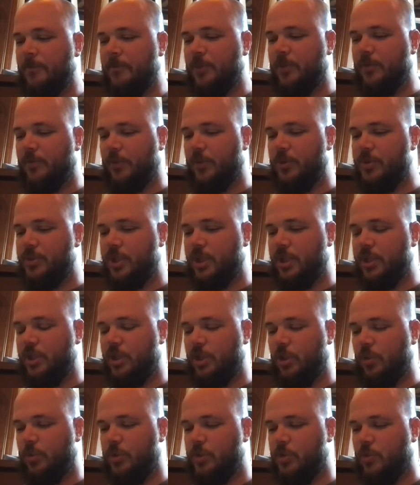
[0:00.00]
The first thing to
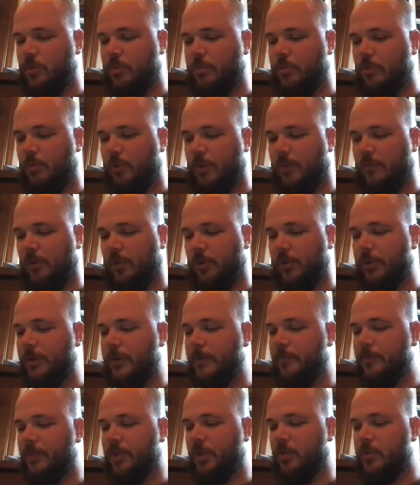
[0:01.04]
do was swim the river.
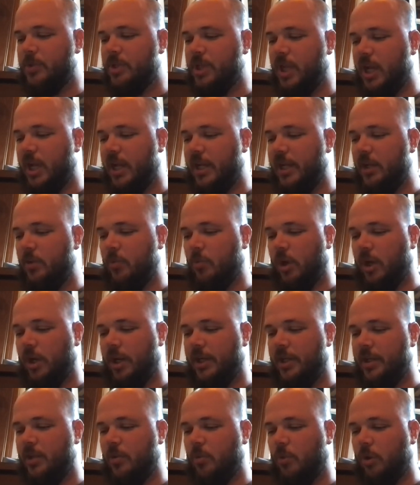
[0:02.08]
It was high and
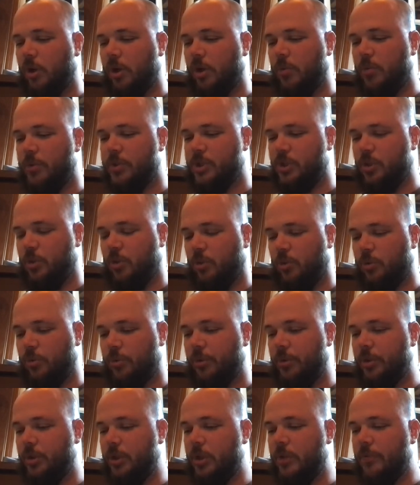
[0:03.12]
wide, and the water was cold.